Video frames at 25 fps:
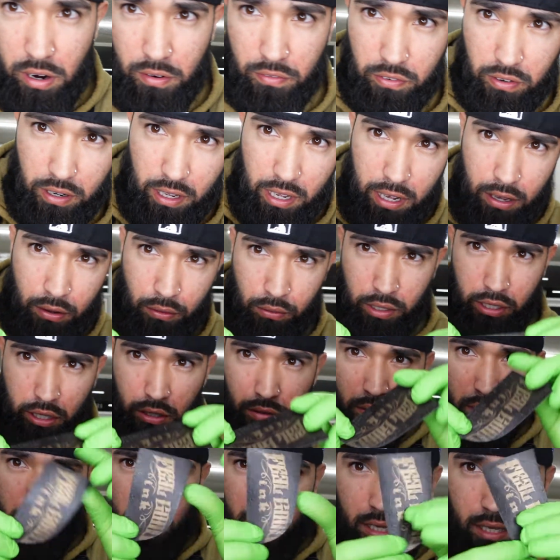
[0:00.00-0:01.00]
forget, what you
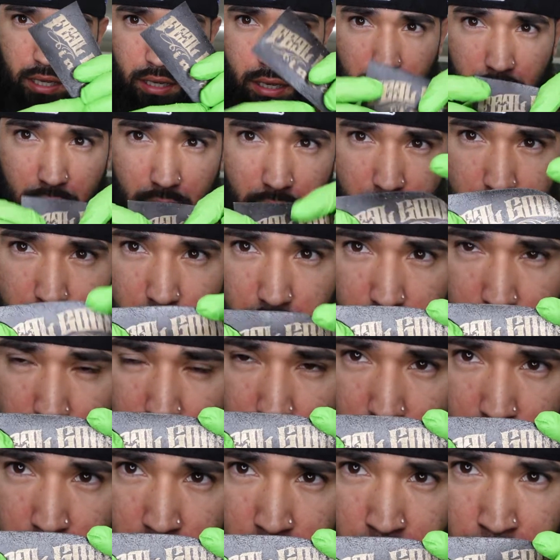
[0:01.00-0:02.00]
need,
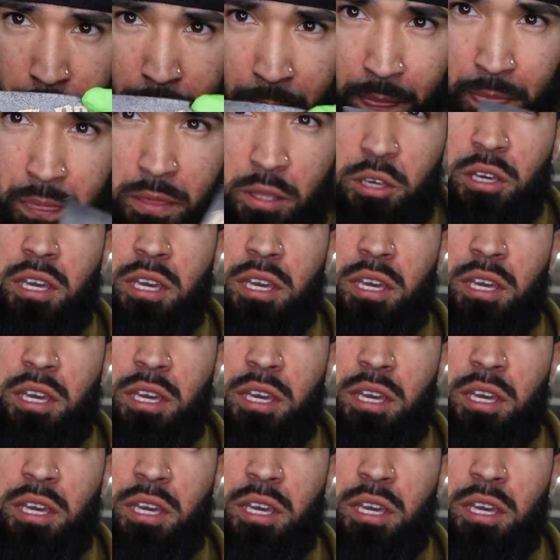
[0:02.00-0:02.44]
you